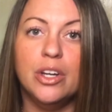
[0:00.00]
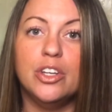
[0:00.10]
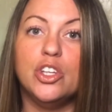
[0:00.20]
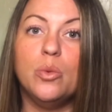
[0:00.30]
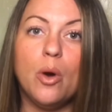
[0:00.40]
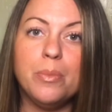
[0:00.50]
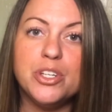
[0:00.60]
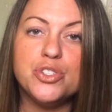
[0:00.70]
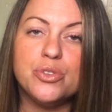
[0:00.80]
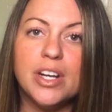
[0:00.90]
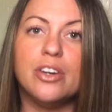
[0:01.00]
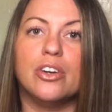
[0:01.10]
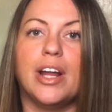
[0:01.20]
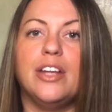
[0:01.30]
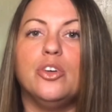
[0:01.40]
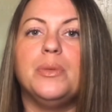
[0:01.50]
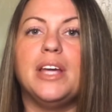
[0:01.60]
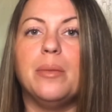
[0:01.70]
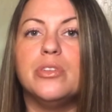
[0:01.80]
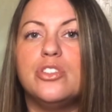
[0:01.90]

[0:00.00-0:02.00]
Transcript: you won't be triggered and you'll be able to